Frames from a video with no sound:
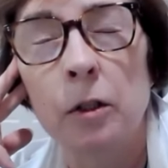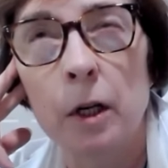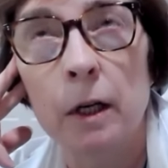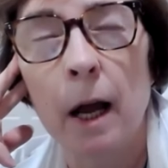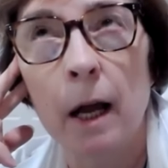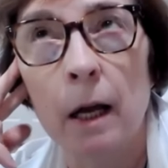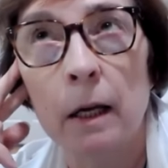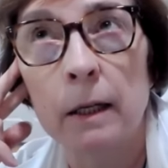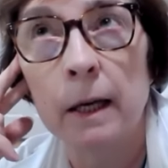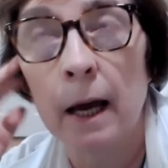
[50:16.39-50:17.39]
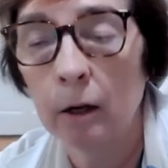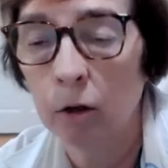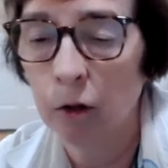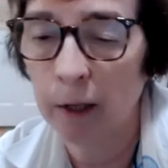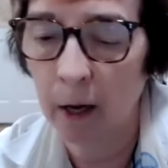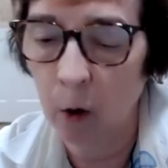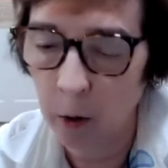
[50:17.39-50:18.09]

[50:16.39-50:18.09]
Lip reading: did a case to get